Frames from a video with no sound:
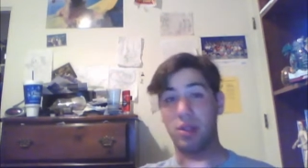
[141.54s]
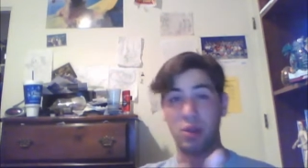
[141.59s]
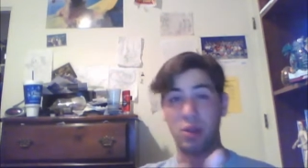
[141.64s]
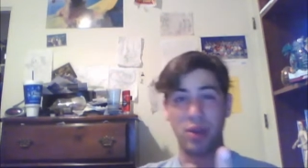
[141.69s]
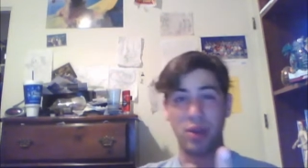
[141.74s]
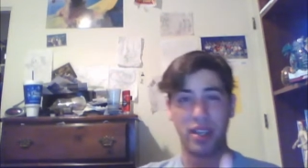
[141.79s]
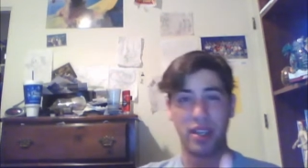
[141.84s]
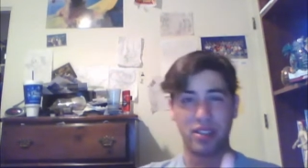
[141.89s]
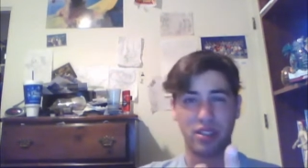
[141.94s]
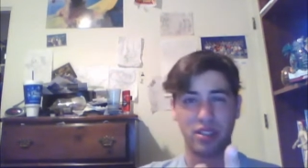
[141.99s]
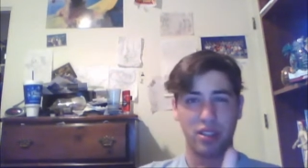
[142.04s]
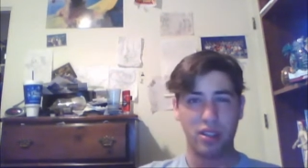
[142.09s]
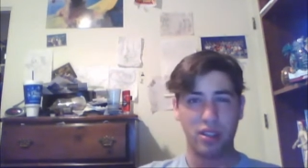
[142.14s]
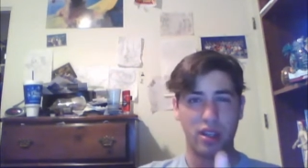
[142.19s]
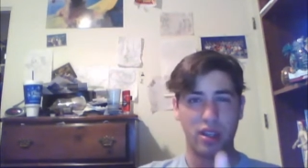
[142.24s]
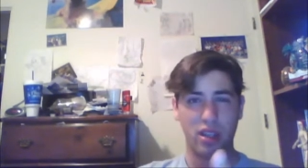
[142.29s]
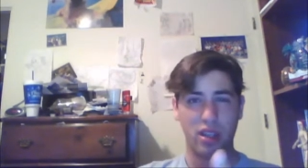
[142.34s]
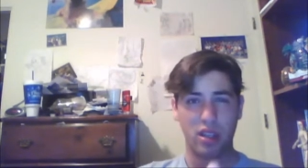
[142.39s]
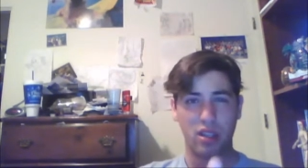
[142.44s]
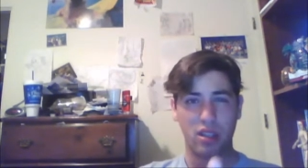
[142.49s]
You guys are
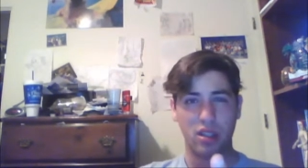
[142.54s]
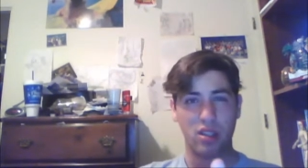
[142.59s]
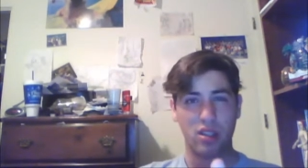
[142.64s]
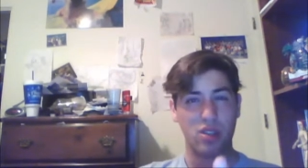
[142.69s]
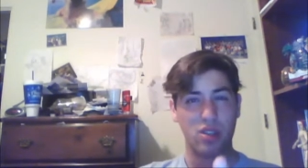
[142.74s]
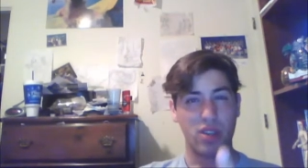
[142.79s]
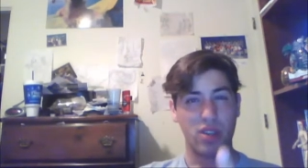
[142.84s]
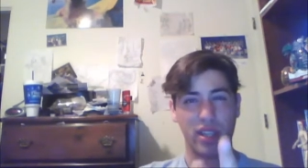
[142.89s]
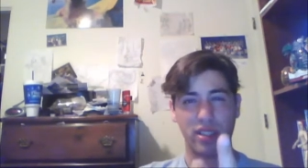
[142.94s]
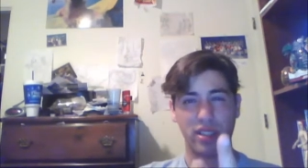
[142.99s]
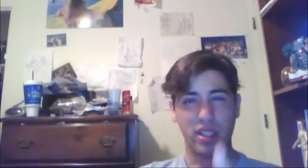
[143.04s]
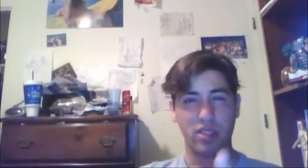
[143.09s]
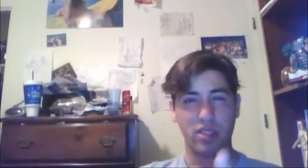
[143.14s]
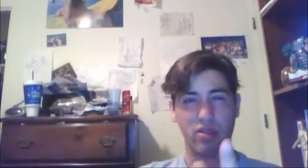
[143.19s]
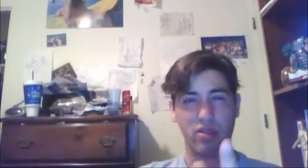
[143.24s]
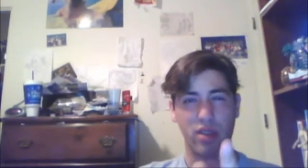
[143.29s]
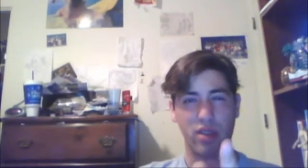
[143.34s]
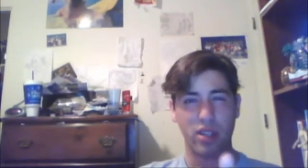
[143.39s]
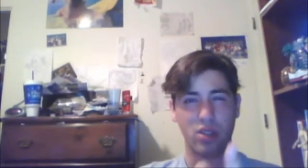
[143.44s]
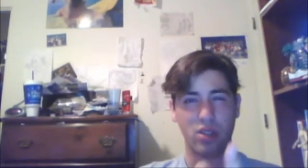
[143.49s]
good. You guys take
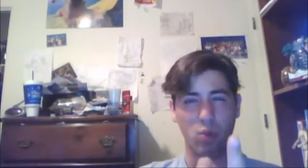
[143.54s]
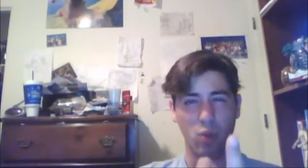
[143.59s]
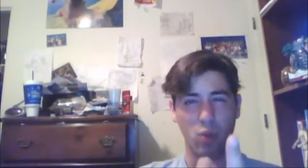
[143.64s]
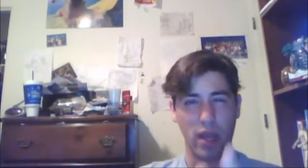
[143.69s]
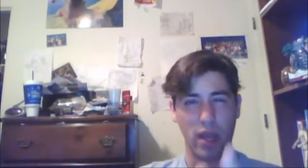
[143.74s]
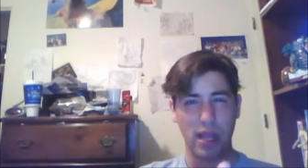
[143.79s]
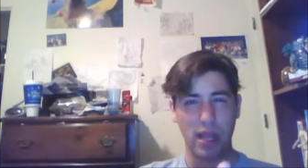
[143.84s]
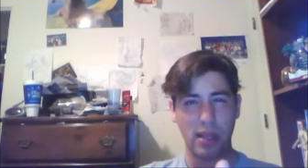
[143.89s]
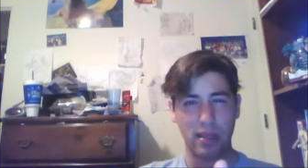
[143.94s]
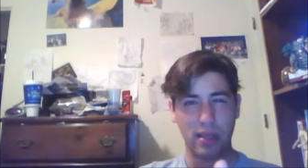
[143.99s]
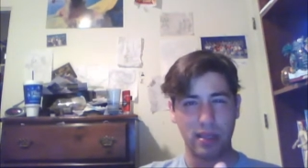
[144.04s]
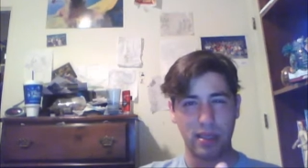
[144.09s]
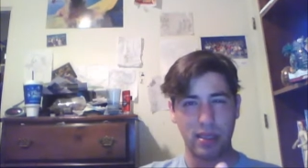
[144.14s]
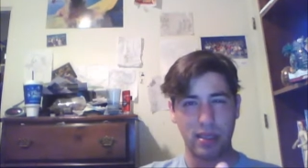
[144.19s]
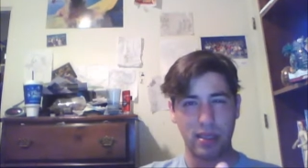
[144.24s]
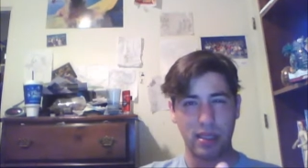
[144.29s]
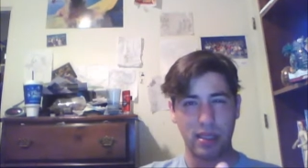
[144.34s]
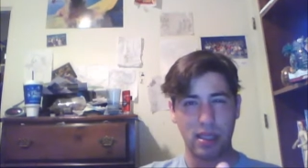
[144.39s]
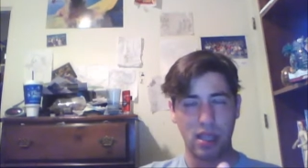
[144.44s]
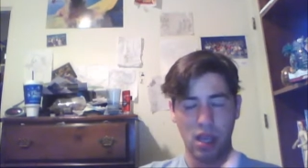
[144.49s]
direction well.
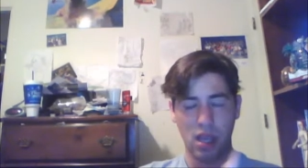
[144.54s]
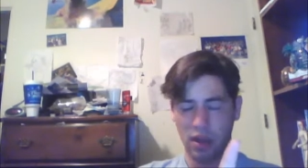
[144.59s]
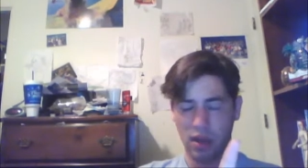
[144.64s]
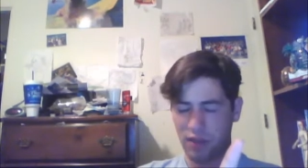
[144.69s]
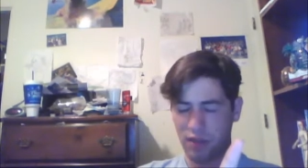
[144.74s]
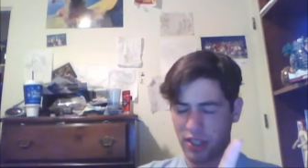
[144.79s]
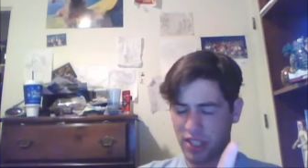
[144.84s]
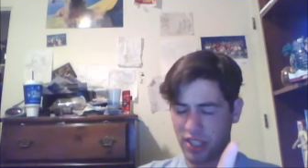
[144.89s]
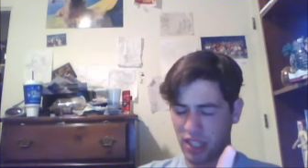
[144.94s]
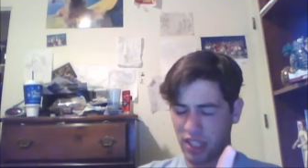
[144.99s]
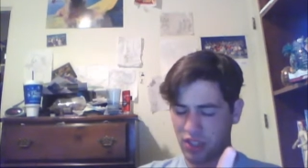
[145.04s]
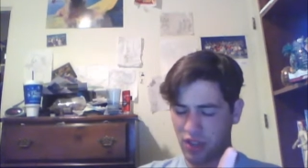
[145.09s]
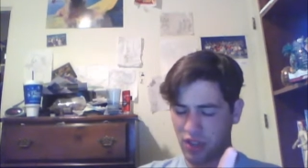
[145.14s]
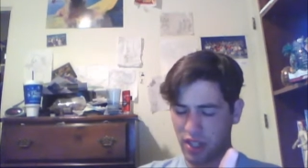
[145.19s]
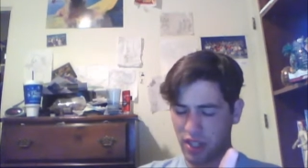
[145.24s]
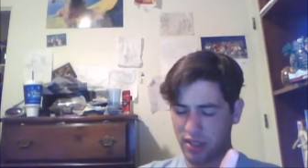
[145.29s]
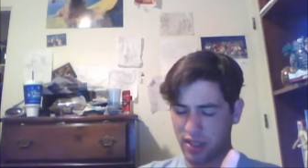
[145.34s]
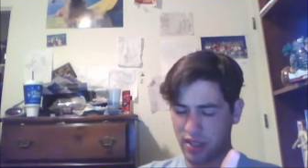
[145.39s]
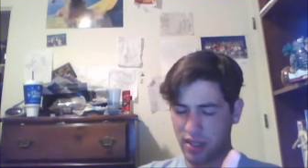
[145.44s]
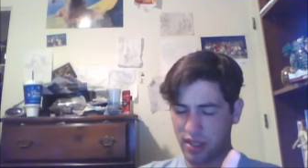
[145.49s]
First things
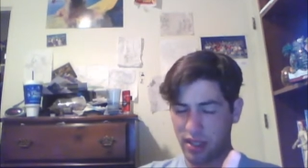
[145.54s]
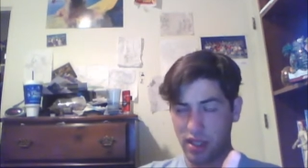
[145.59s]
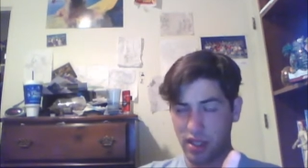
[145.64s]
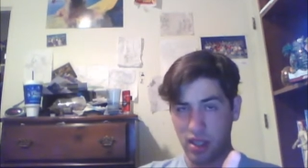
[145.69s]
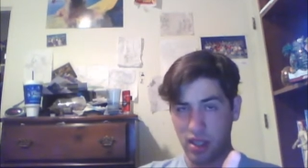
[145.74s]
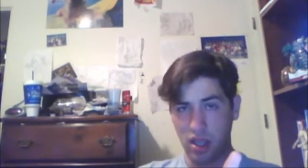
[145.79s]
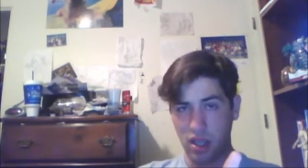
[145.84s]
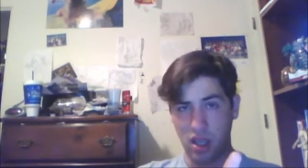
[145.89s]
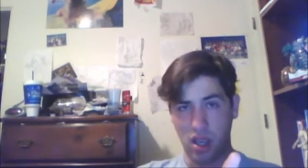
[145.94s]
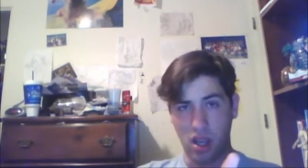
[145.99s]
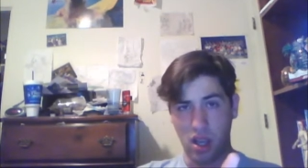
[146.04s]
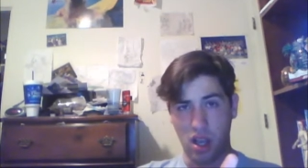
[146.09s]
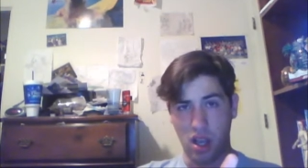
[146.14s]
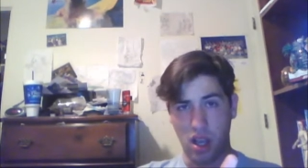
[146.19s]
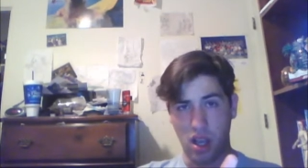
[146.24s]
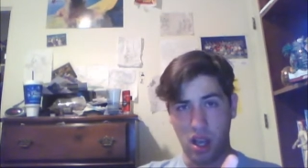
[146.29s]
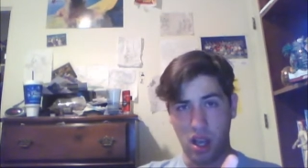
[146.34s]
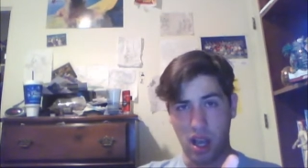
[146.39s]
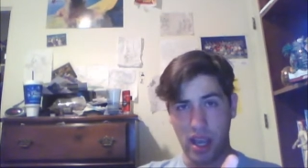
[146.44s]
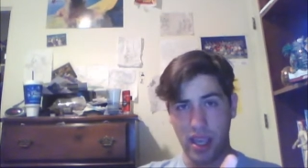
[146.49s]
first,
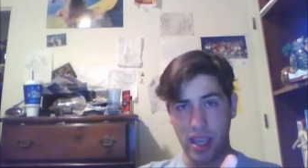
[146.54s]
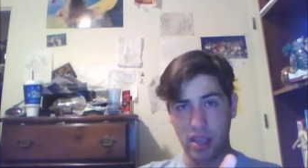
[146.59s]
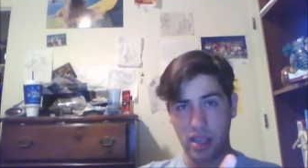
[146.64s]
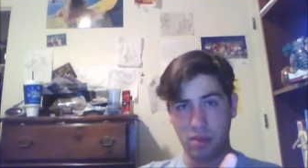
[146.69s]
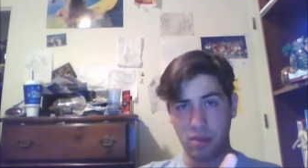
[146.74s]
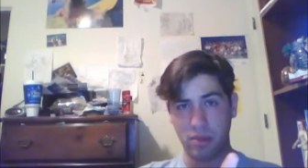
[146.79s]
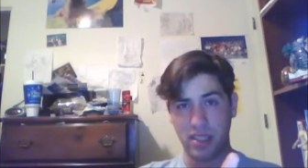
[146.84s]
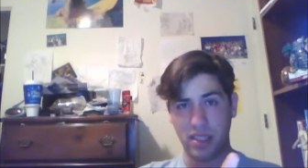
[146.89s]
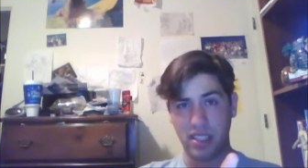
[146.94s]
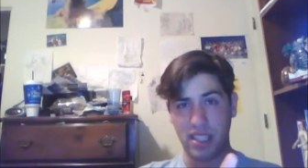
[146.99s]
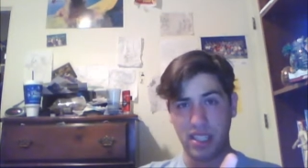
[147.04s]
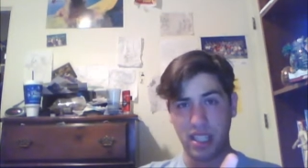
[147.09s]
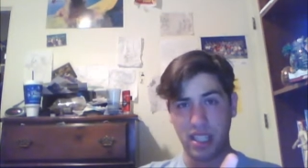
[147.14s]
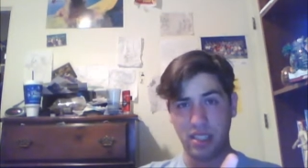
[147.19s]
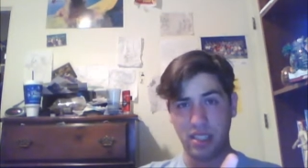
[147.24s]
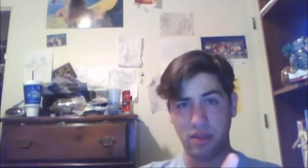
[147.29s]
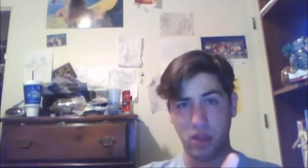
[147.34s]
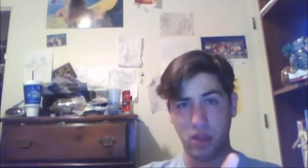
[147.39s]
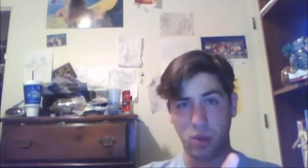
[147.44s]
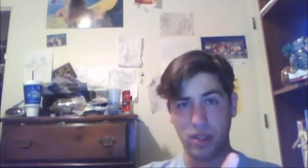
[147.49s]
I am
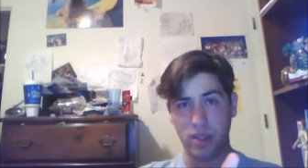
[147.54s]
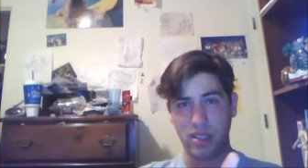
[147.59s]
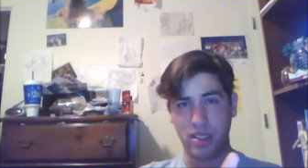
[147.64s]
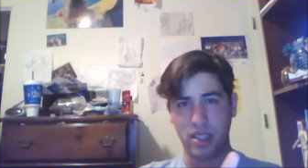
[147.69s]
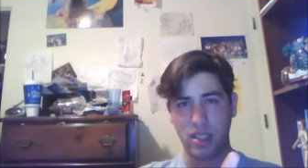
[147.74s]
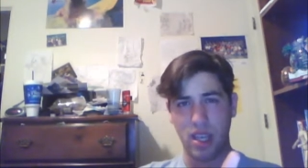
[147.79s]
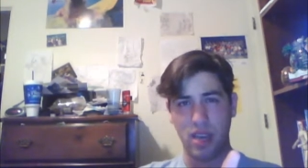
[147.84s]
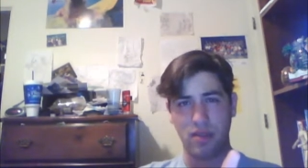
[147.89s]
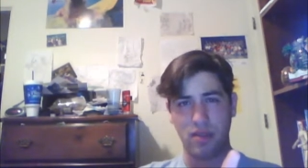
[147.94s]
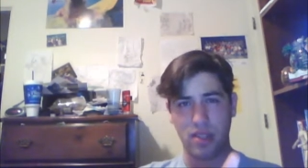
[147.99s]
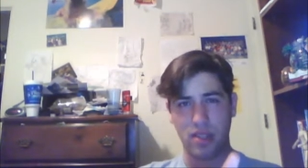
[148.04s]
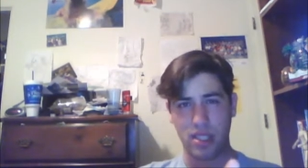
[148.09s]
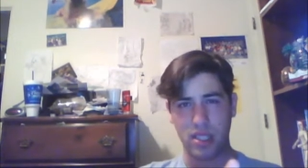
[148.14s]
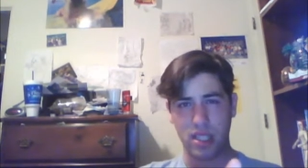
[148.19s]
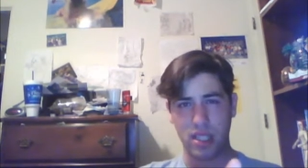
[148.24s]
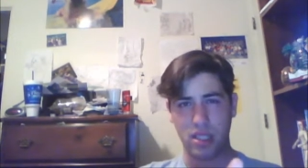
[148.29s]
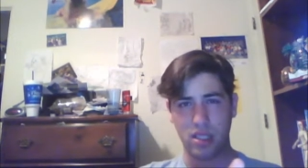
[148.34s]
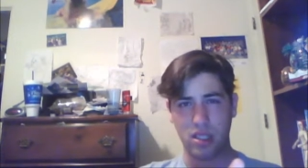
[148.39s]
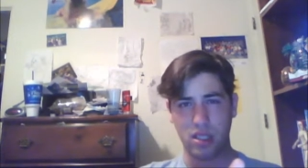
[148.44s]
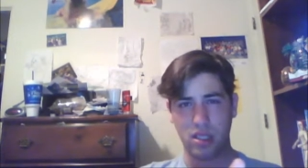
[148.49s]
Detective Lawrence
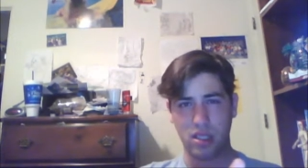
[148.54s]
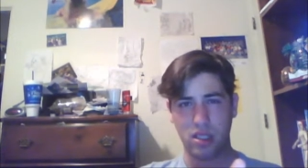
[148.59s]
Everdeen.